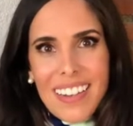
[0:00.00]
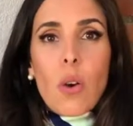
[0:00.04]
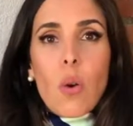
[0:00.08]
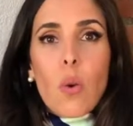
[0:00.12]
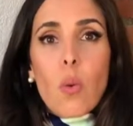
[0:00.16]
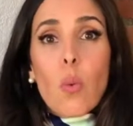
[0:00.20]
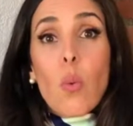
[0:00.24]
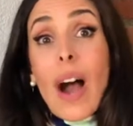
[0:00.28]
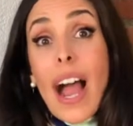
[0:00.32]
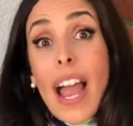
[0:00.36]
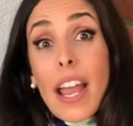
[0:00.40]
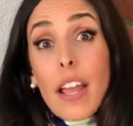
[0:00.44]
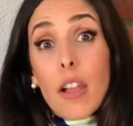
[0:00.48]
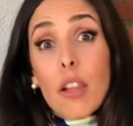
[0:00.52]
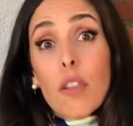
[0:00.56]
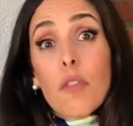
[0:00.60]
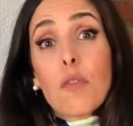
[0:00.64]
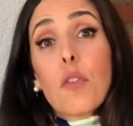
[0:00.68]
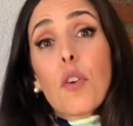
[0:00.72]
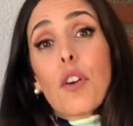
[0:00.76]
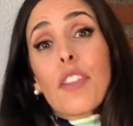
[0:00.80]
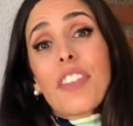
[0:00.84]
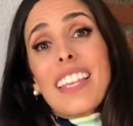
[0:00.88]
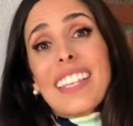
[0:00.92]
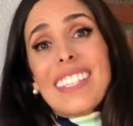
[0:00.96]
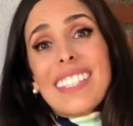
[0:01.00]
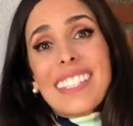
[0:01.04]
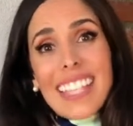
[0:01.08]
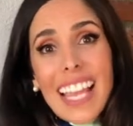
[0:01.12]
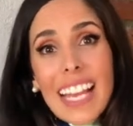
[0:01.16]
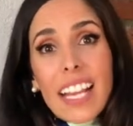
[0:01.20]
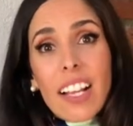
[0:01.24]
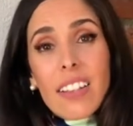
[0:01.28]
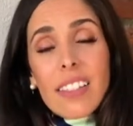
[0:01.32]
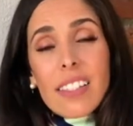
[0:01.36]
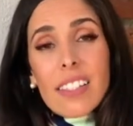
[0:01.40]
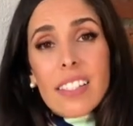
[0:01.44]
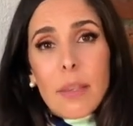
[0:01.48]
While for the
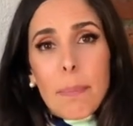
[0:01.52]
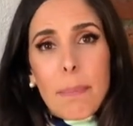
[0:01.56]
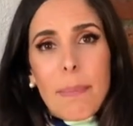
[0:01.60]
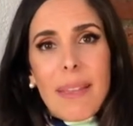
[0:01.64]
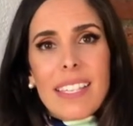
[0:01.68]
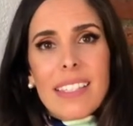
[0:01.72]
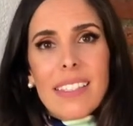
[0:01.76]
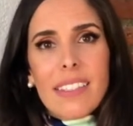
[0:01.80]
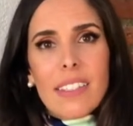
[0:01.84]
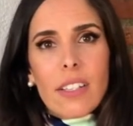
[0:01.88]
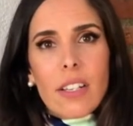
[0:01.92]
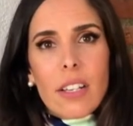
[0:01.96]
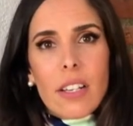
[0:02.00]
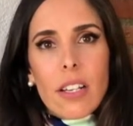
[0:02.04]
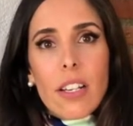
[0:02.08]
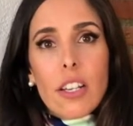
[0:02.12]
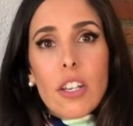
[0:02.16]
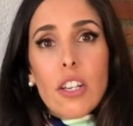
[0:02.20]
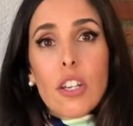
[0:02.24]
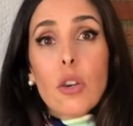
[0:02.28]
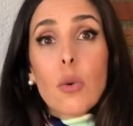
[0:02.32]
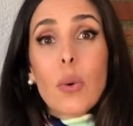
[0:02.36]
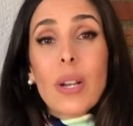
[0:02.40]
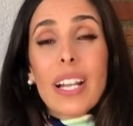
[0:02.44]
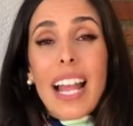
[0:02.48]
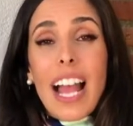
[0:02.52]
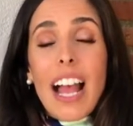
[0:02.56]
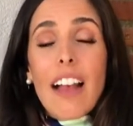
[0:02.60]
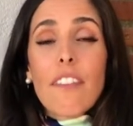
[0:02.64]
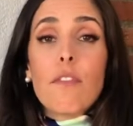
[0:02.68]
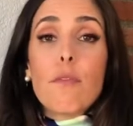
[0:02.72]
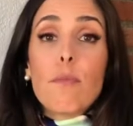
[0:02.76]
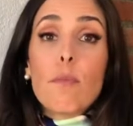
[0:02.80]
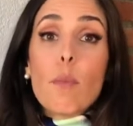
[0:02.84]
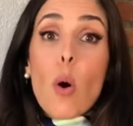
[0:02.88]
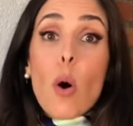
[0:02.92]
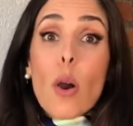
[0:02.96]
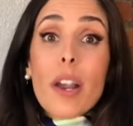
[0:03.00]
second semester, you will have
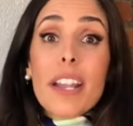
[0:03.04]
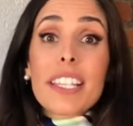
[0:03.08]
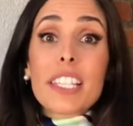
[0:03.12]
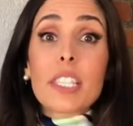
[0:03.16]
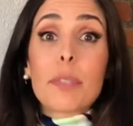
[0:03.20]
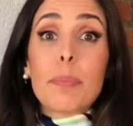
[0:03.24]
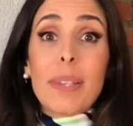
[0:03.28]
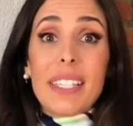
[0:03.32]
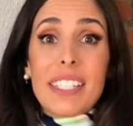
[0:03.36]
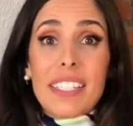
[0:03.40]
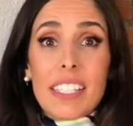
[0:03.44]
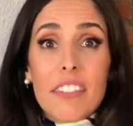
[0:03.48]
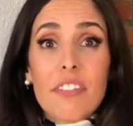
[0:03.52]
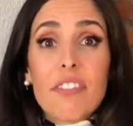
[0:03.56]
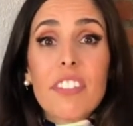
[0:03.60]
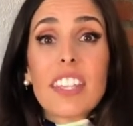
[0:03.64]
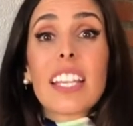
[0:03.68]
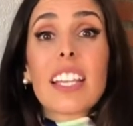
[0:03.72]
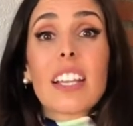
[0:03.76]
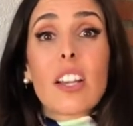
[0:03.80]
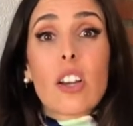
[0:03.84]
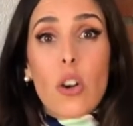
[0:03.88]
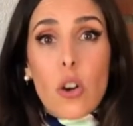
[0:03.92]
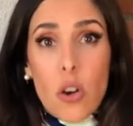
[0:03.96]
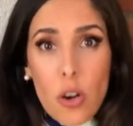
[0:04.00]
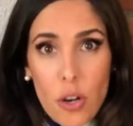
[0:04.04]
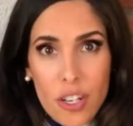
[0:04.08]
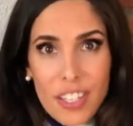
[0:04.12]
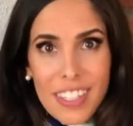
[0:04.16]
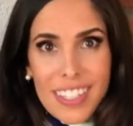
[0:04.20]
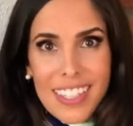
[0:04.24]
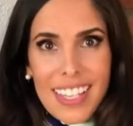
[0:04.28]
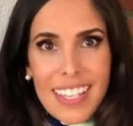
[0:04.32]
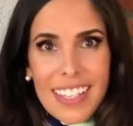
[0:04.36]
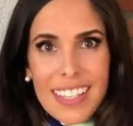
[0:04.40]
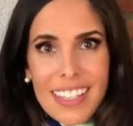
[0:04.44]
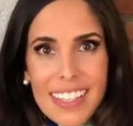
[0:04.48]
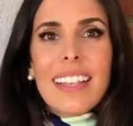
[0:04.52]
more specific
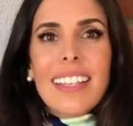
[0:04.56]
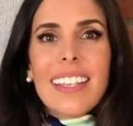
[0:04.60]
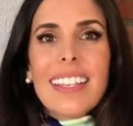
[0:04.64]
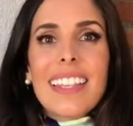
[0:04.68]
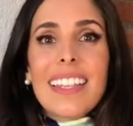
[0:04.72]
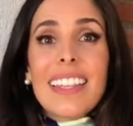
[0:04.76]
courses.